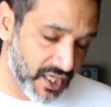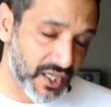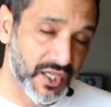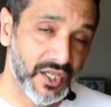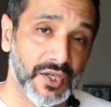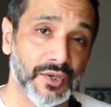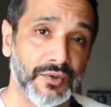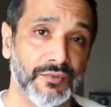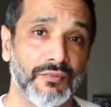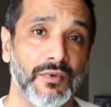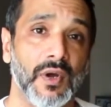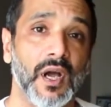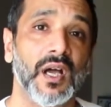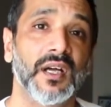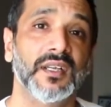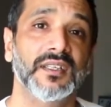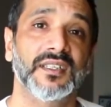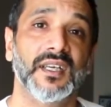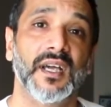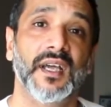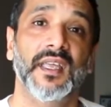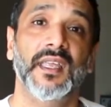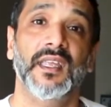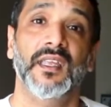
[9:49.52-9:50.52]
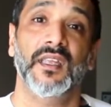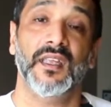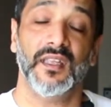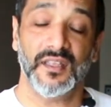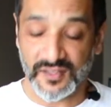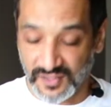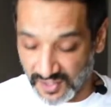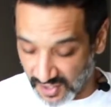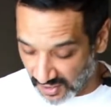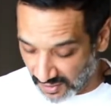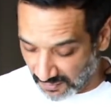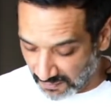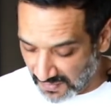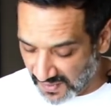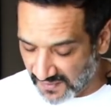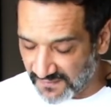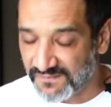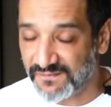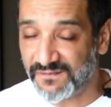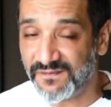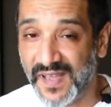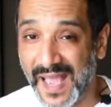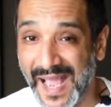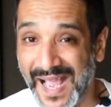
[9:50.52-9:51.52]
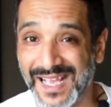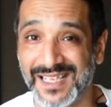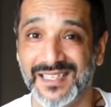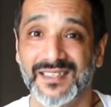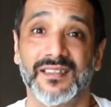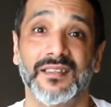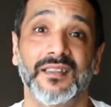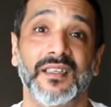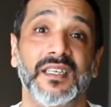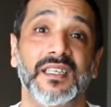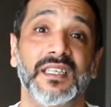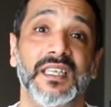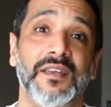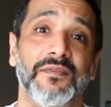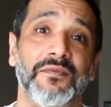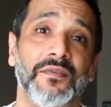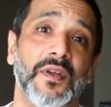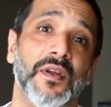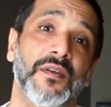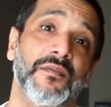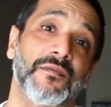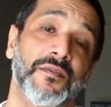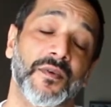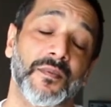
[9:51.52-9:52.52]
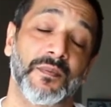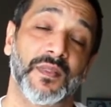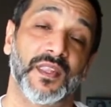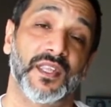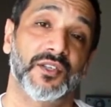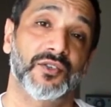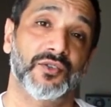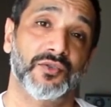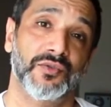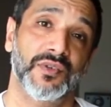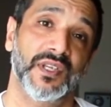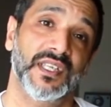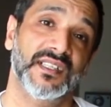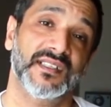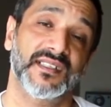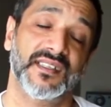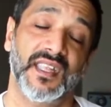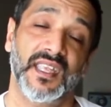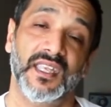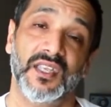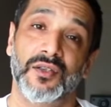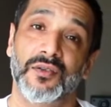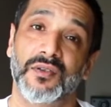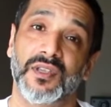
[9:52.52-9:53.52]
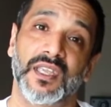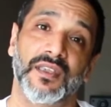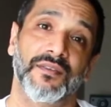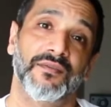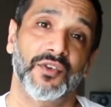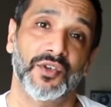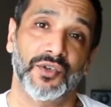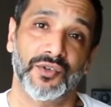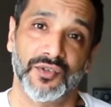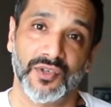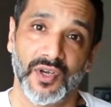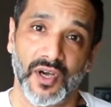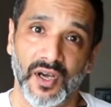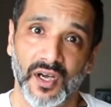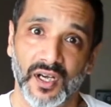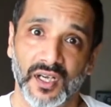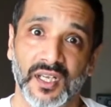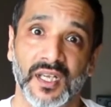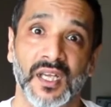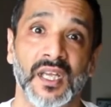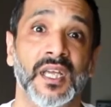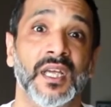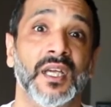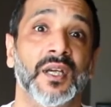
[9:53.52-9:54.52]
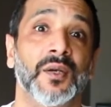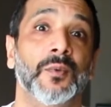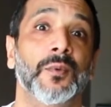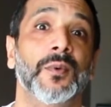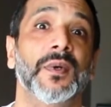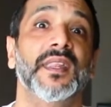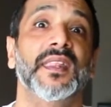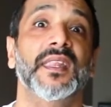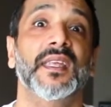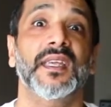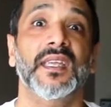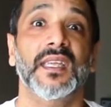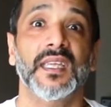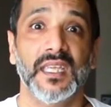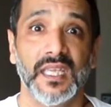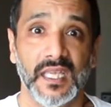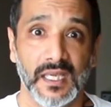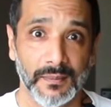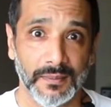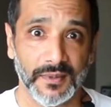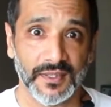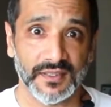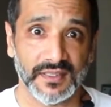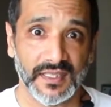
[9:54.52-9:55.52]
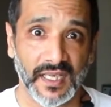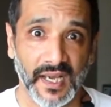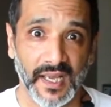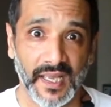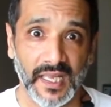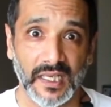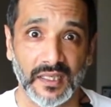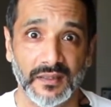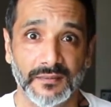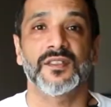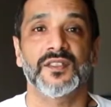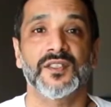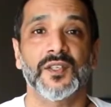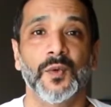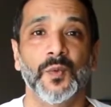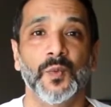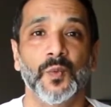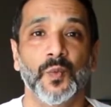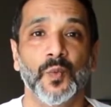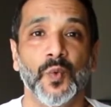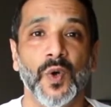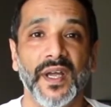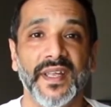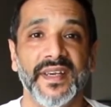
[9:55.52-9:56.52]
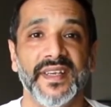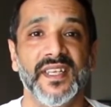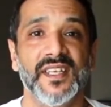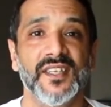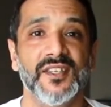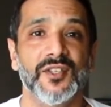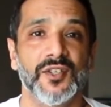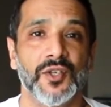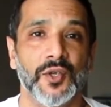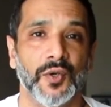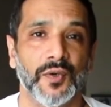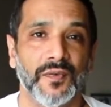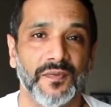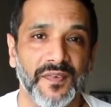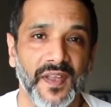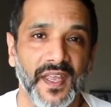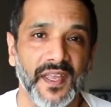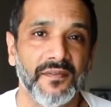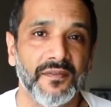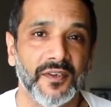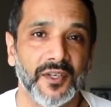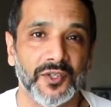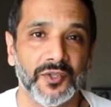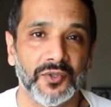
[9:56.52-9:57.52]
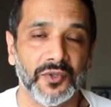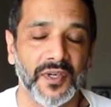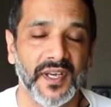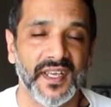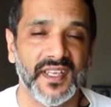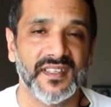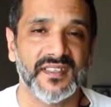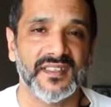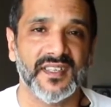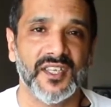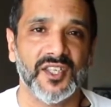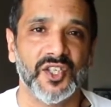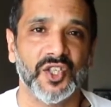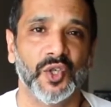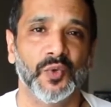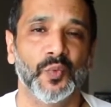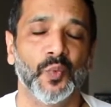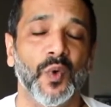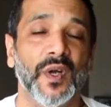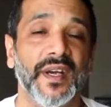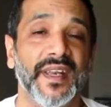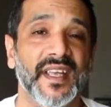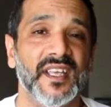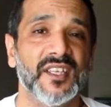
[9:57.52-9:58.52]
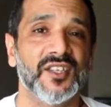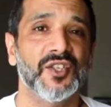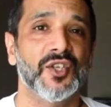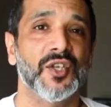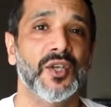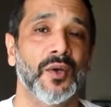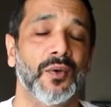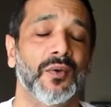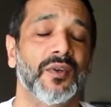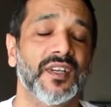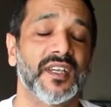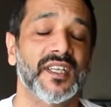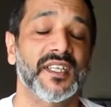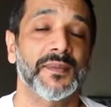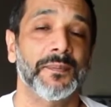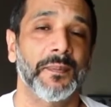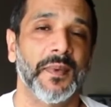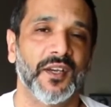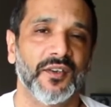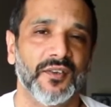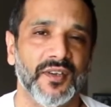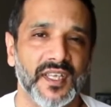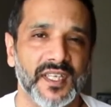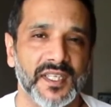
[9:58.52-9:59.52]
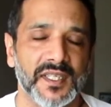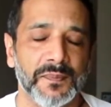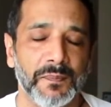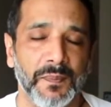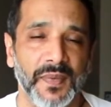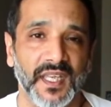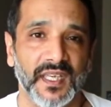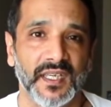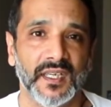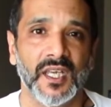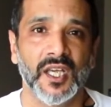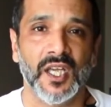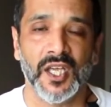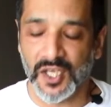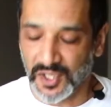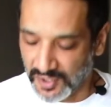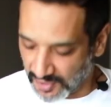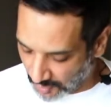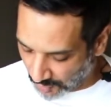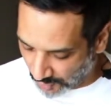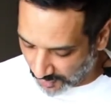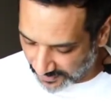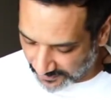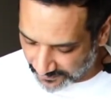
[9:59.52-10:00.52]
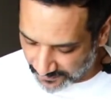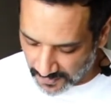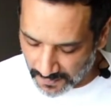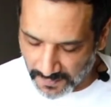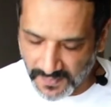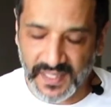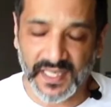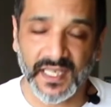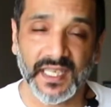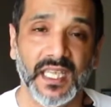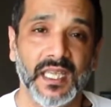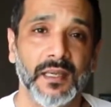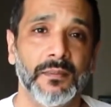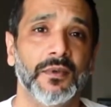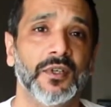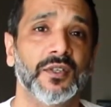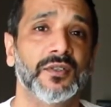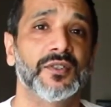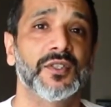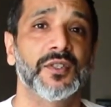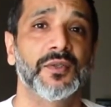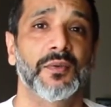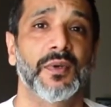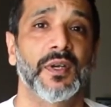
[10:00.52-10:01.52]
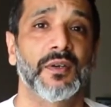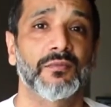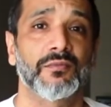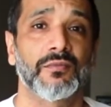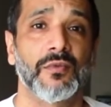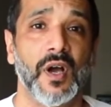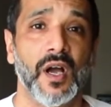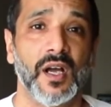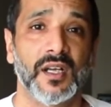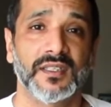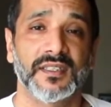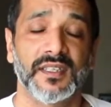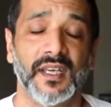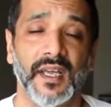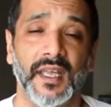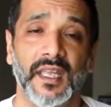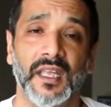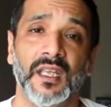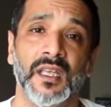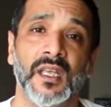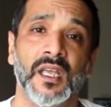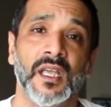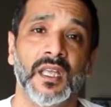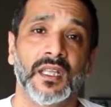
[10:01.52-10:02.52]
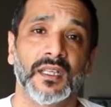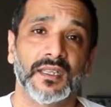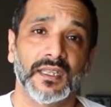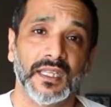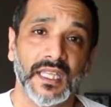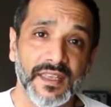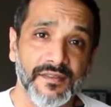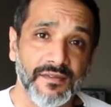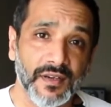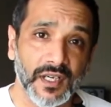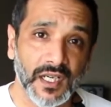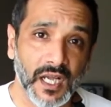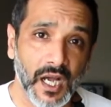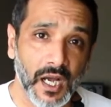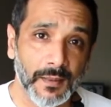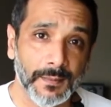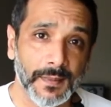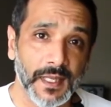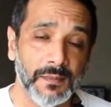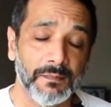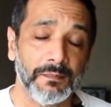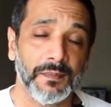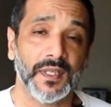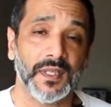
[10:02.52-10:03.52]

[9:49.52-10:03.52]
your raw diet, it's going to be vastly different from the treats that you give your dog with a kibble diet. So what is your favorite transition? What has your experience been going from a kibble to a raw diet? Leave a comment